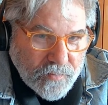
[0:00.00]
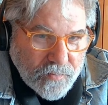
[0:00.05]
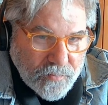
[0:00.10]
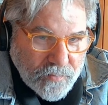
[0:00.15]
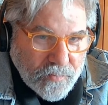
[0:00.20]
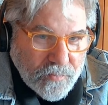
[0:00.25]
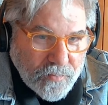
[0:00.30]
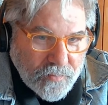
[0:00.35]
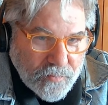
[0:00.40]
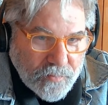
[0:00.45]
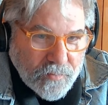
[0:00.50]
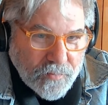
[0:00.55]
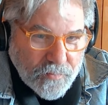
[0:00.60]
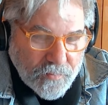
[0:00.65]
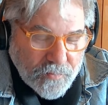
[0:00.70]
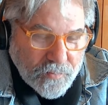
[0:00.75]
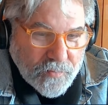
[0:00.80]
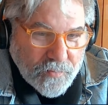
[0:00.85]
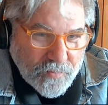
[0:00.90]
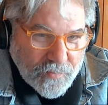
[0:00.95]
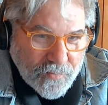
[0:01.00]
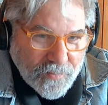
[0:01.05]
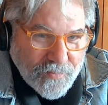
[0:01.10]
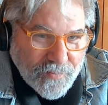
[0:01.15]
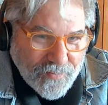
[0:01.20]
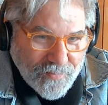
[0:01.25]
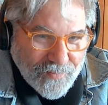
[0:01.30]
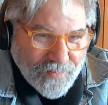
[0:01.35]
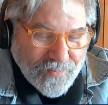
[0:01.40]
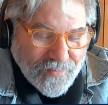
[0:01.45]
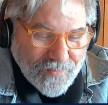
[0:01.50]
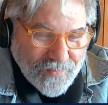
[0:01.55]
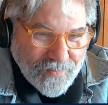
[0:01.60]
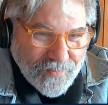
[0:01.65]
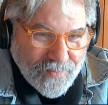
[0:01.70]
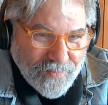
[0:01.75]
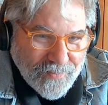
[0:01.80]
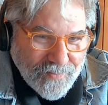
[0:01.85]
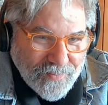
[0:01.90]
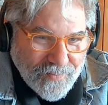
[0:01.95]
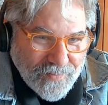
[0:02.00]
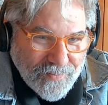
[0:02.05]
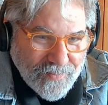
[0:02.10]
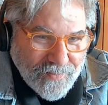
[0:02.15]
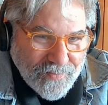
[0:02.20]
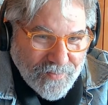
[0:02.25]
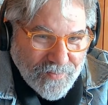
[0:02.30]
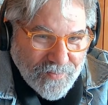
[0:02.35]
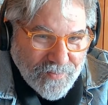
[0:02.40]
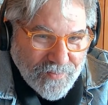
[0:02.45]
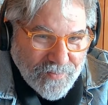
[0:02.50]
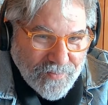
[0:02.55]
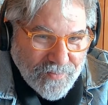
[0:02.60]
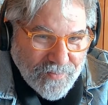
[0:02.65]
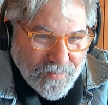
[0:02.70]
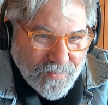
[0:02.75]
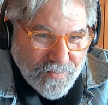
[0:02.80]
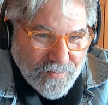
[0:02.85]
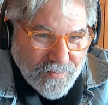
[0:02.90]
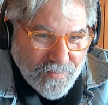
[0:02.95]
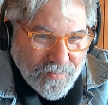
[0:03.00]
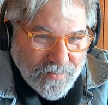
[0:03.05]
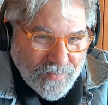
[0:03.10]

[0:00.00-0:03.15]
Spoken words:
(not speaking)